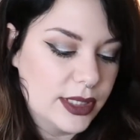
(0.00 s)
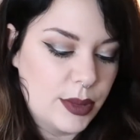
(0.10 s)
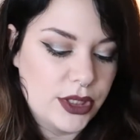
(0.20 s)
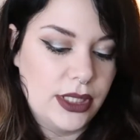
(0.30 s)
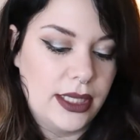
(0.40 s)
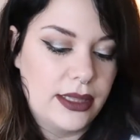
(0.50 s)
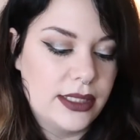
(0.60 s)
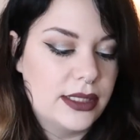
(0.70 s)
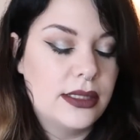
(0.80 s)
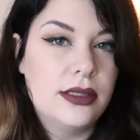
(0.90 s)
Especially like
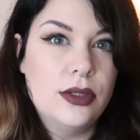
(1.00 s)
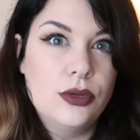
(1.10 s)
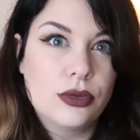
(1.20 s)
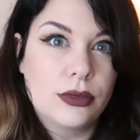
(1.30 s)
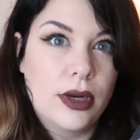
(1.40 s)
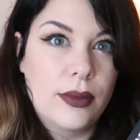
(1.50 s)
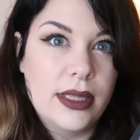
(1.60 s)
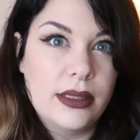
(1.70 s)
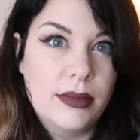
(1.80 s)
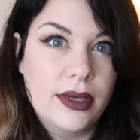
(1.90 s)
this neutral row
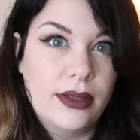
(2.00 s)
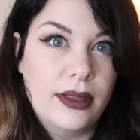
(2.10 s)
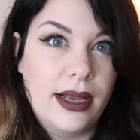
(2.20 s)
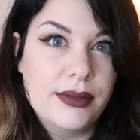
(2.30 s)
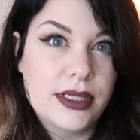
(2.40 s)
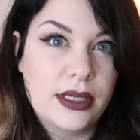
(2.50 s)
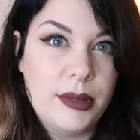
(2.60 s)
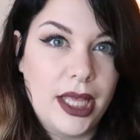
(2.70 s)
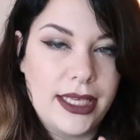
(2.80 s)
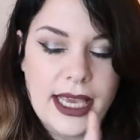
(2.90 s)
in the middle, I was gonna
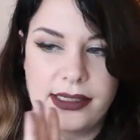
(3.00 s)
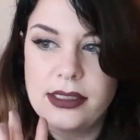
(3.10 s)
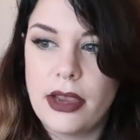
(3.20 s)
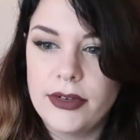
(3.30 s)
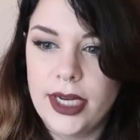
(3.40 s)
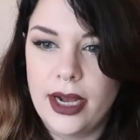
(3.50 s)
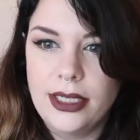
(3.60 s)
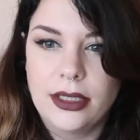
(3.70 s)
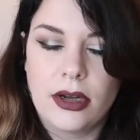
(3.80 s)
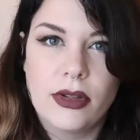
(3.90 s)
be like, yes, everyday
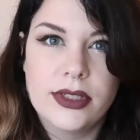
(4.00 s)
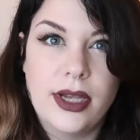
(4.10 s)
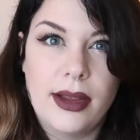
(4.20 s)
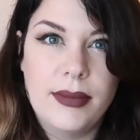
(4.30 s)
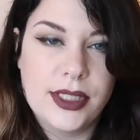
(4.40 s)
eye look all the time.